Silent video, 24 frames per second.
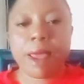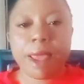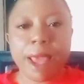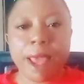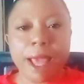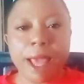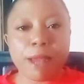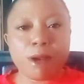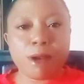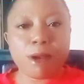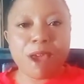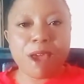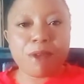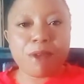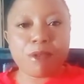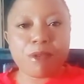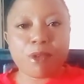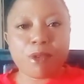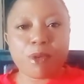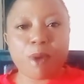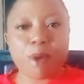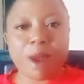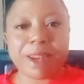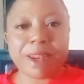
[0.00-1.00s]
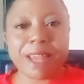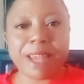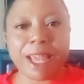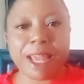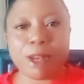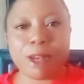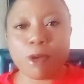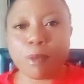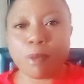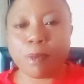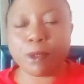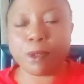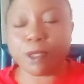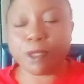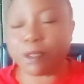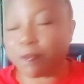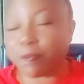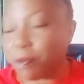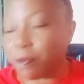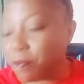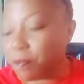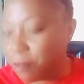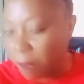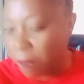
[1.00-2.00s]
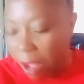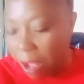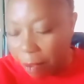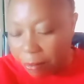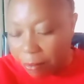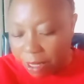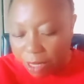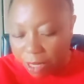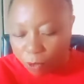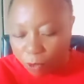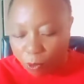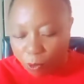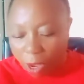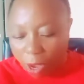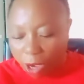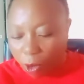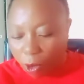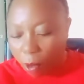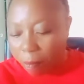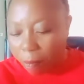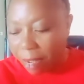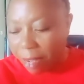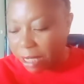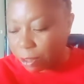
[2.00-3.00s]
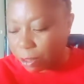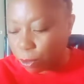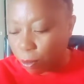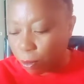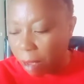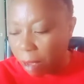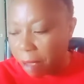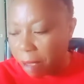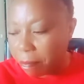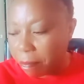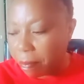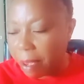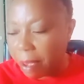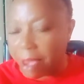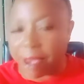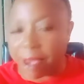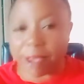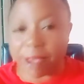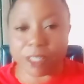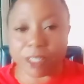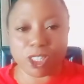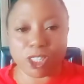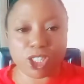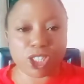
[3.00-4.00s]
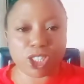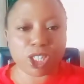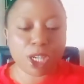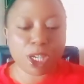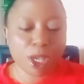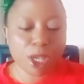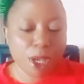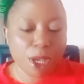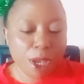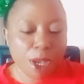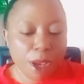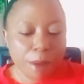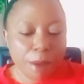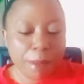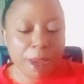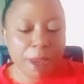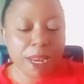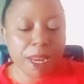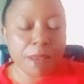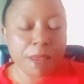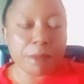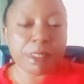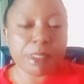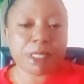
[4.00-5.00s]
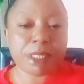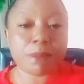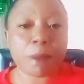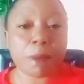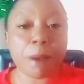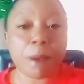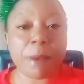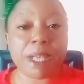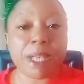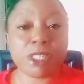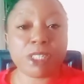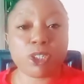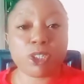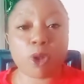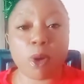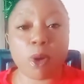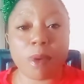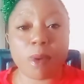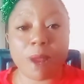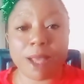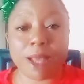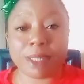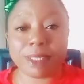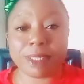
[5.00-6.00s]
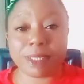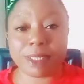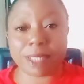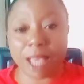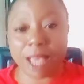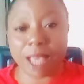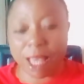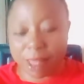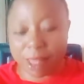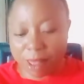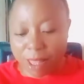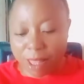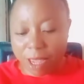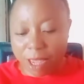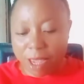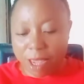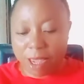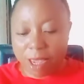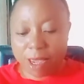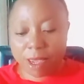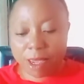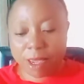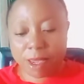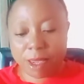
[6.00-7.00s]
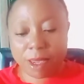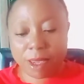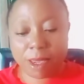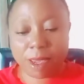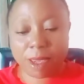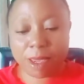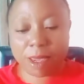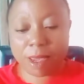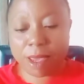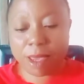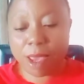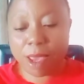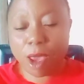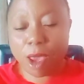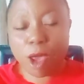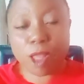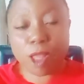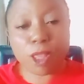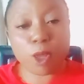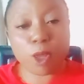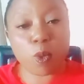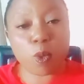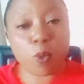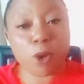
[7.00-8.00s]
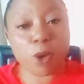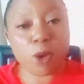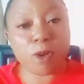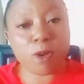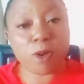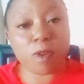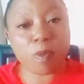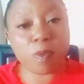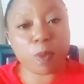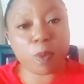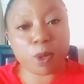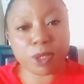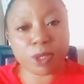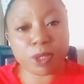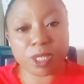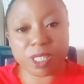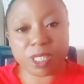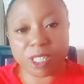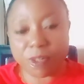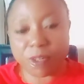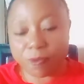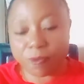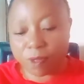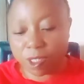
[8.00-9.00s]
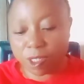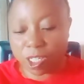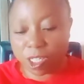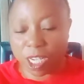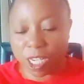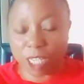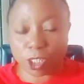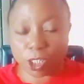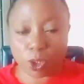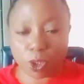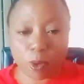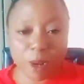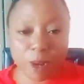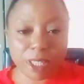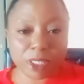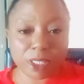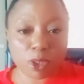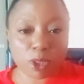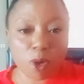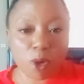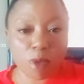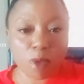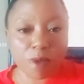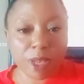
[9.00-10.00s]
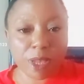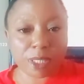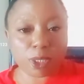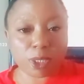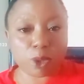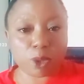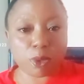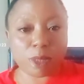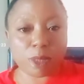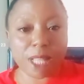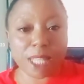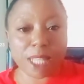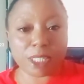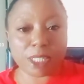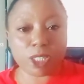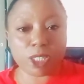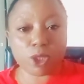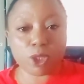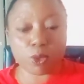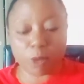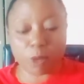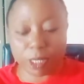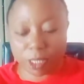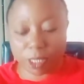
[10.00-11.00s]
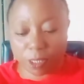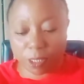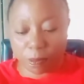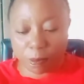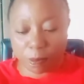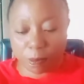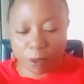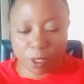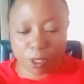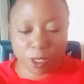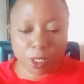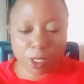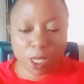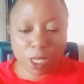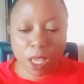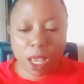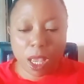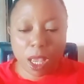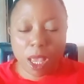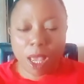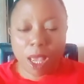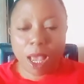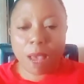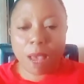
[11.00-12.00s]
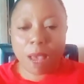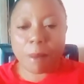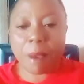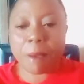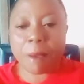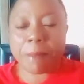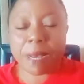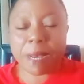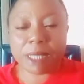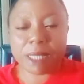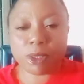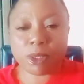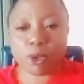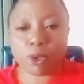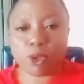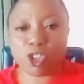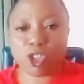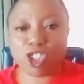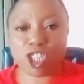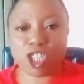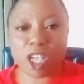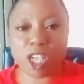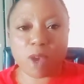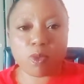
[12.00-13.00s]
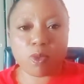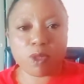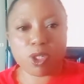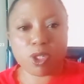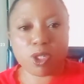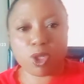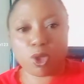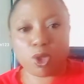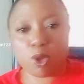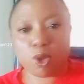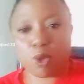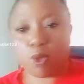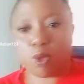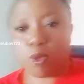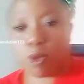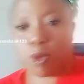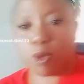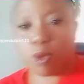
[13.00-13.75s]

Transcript: Hello everyone, hello beautiful family, welcome back to my page. My name is Mama Assurance and the queen of positivity assurance covers you that this recipe I'm about to share with you